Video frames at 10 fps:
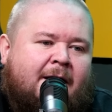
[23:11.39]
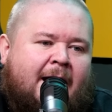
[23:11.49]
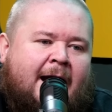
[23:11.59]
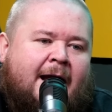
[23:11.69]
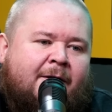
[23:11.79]

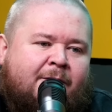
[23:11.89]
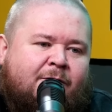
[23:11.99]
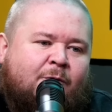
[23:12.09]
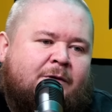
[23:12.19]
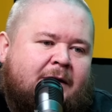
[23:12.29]
uh, that
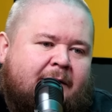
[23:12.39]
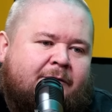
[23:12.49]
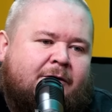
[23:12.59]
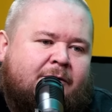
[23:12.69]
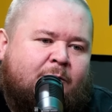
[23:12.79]
don't
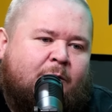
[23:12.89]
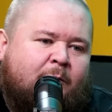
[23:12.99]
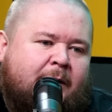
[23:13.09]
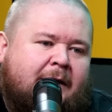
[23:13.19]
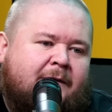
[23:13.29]
deliver to where
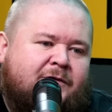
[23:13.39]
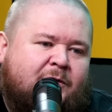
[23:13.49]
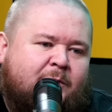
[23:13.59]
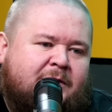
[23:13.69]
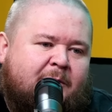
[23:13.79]
we live,
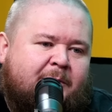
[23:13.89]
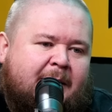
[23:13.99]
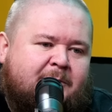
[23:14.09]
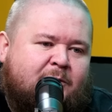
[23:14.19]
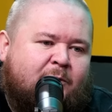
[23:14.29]
so we
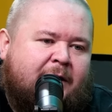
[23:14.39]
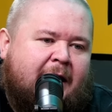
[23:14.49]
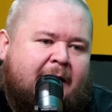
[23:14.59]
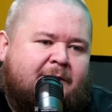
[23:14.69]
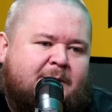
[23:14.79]
sometimes go to
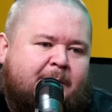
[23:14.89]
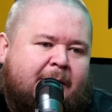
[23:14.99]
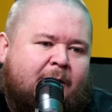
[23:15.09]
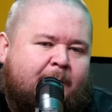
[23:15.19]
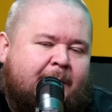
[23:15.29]
Kev's to pick it up.